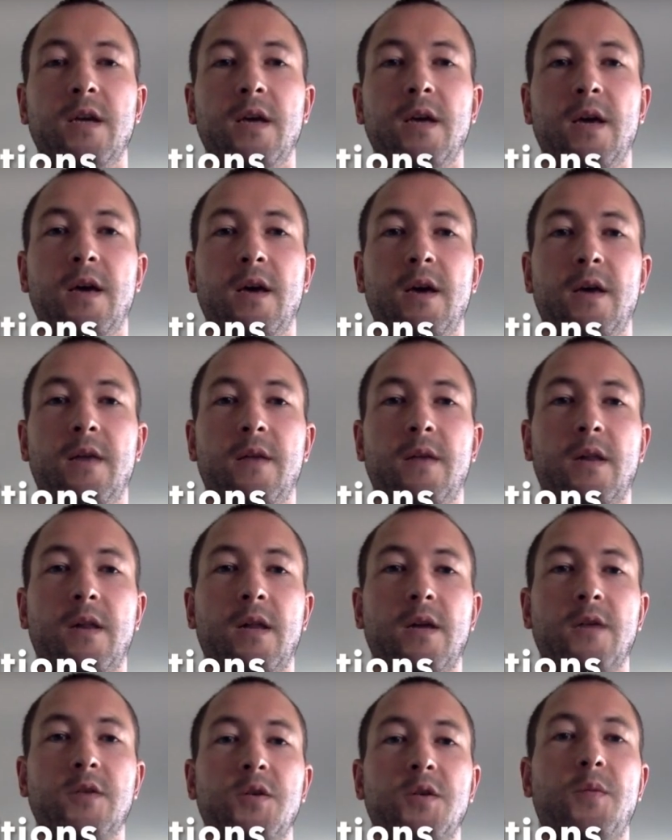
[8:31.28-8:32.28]
and then
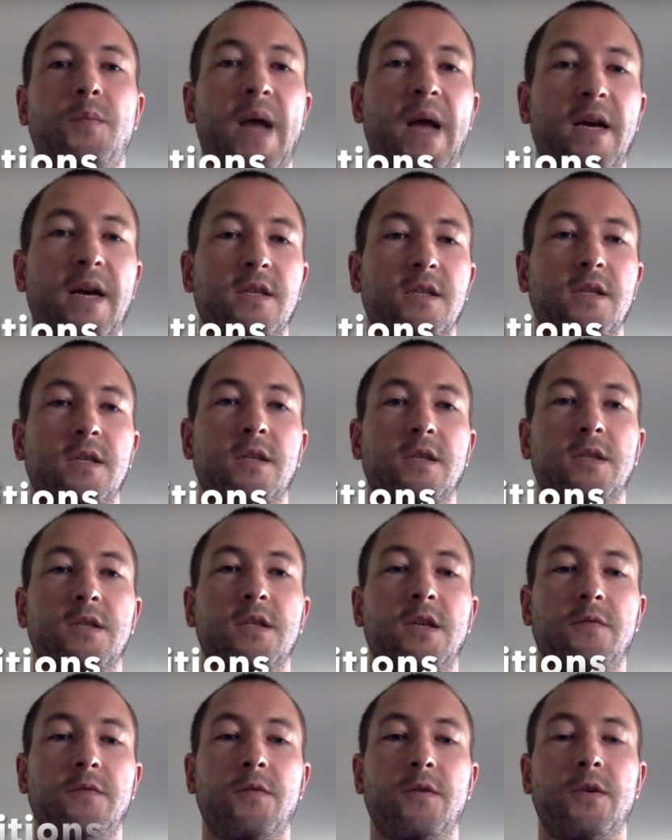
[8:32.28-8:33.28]
allows you to pass in
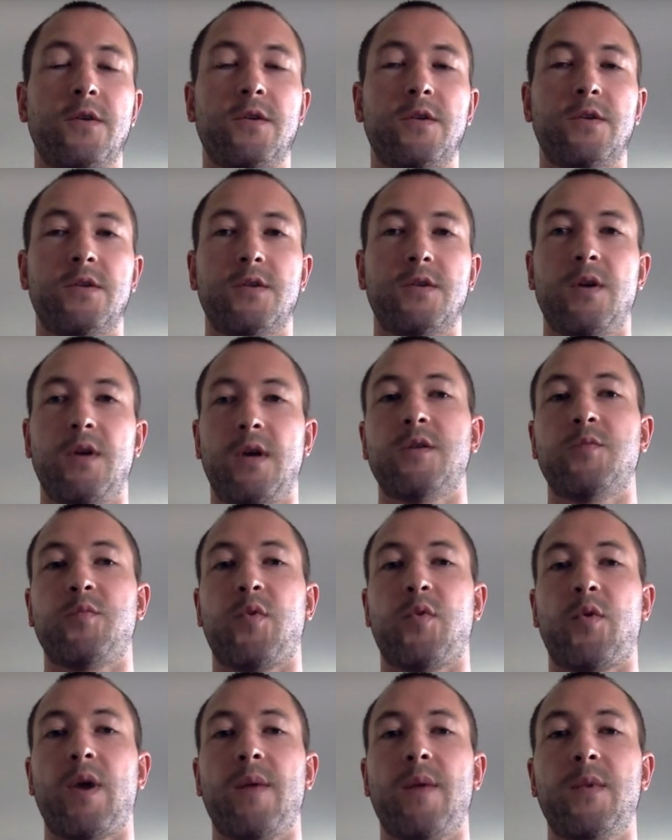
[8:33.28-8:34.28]
different
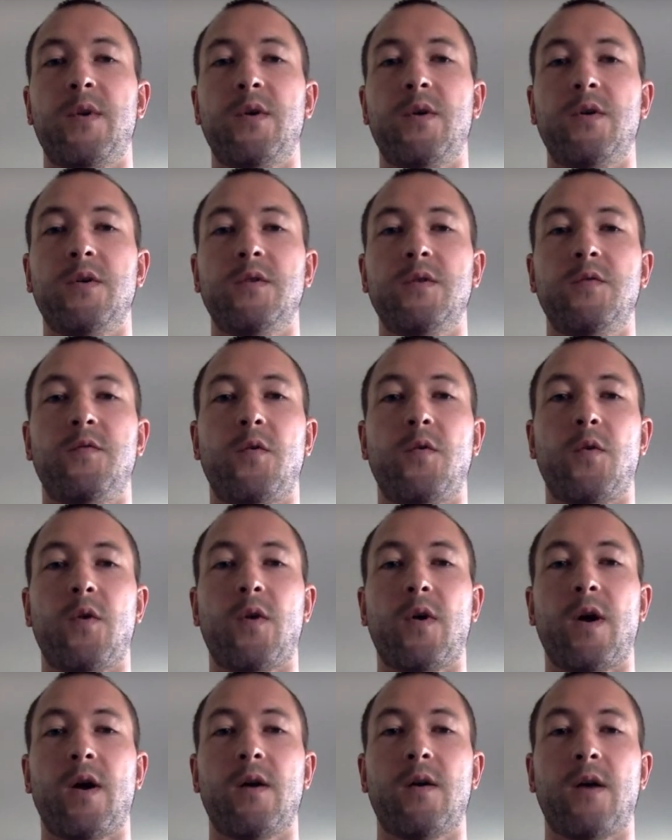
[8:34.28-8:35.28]
parameters
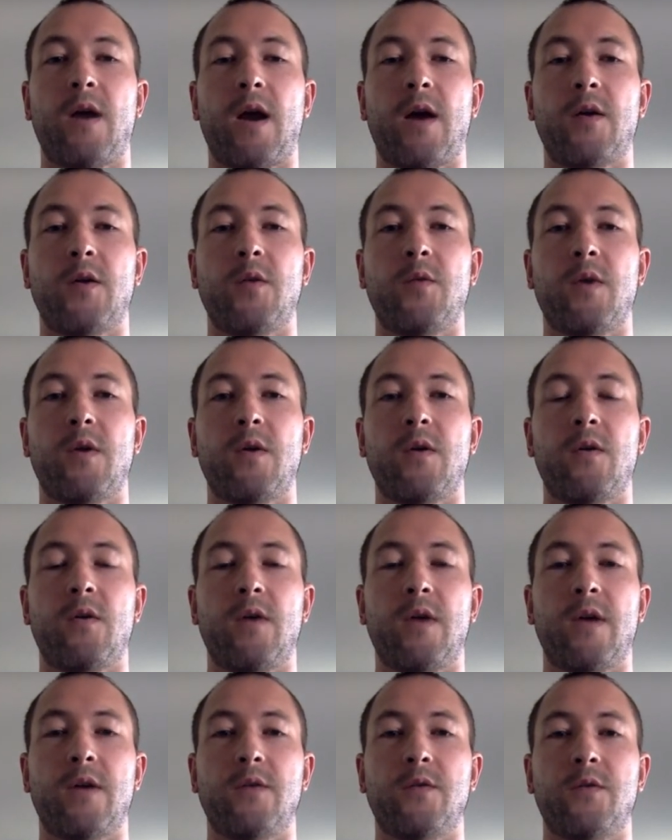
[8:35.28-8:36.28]
for how you want to
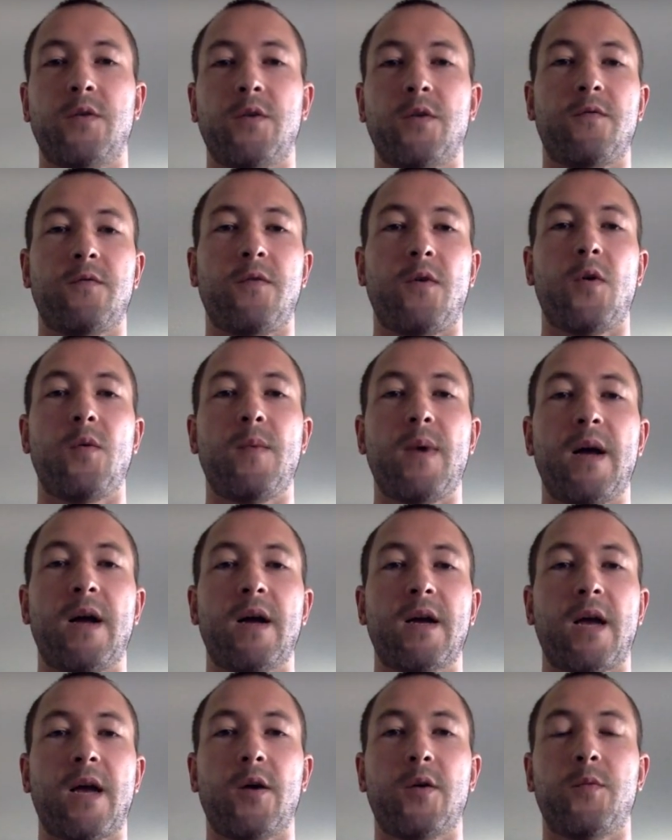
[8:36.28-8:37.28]
handle your
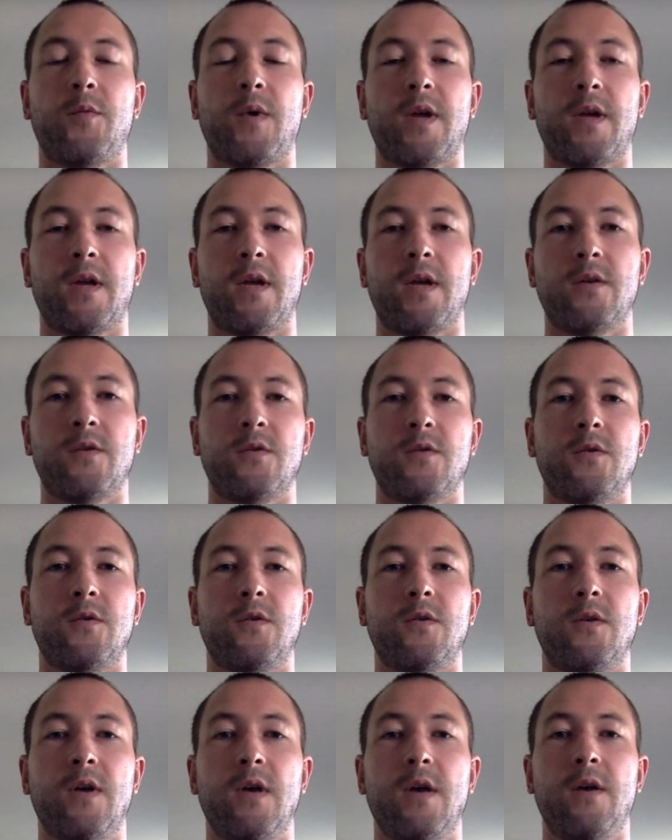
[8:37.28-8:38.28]
fallback, how you want to
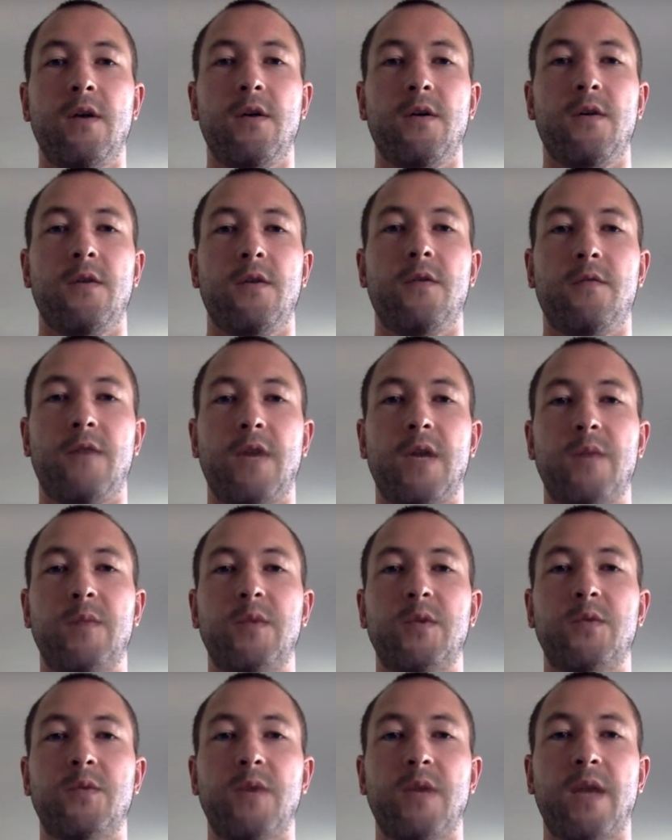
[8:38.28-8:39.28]
handle the fade
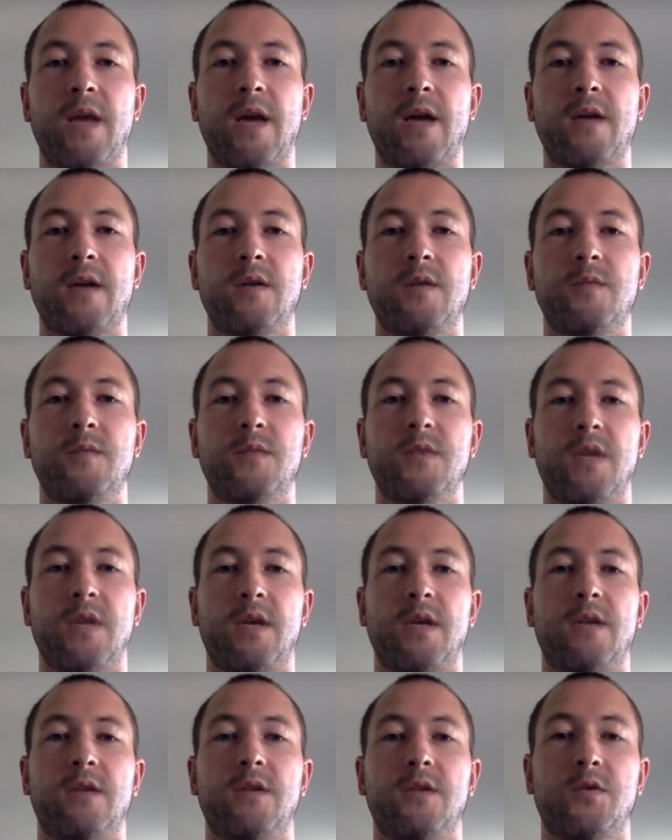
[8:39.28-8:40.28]
between items,
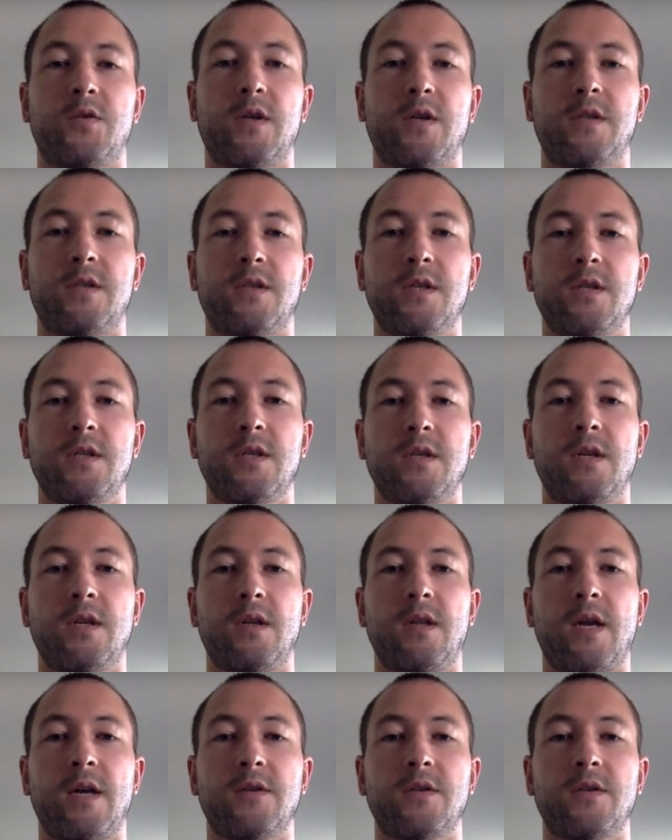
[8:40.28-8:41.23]
and this transition allows